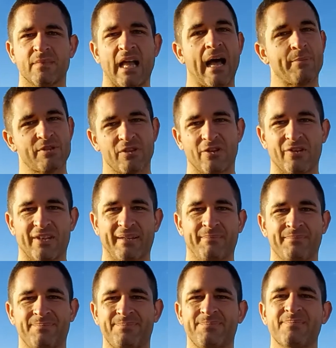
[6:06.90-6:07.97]
Absolutely.
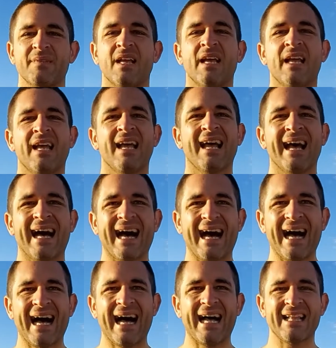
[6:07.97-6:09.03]

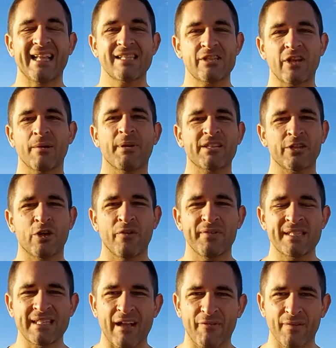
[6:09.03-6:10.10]
Let's talk about the COVID
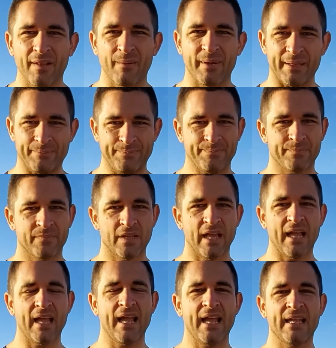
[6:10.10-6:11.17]
stuff a little bit.
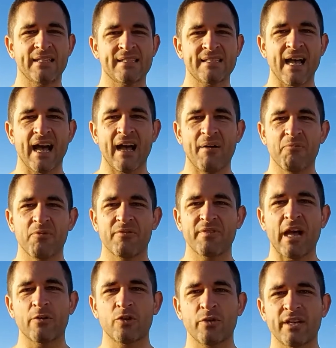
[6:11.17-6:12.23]
It's we've
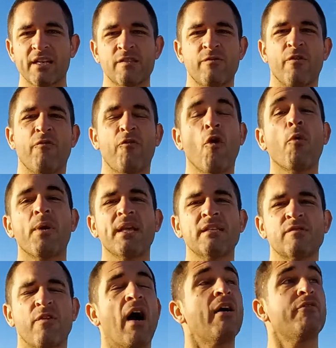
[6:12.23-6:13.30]
now doing this for 4
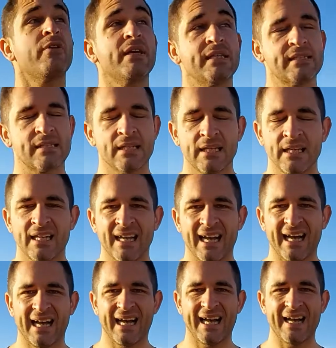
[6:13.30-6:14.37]
weeks, 5 weeks,
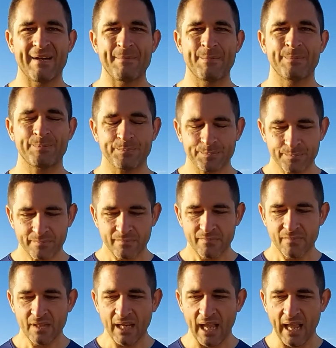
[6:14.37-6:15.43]

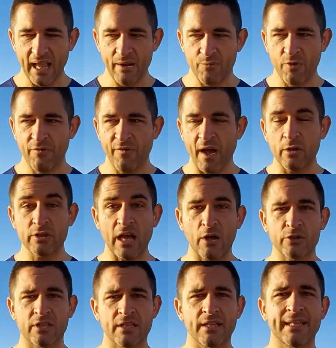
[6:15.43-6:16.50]
and we found
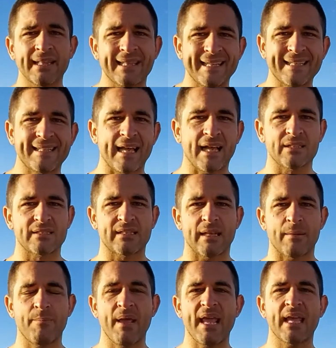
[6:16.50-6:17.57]
out the little details
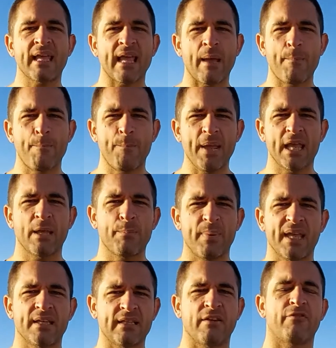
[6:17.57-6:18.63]
that make a
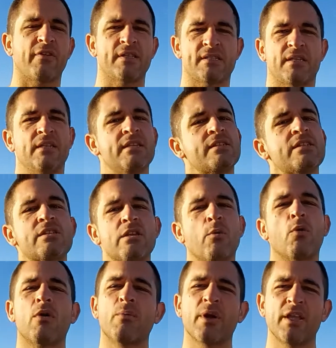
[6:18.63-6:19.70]
big difference. And this is the
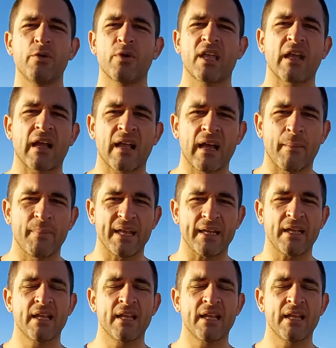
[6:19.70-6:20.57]
one where you can come in.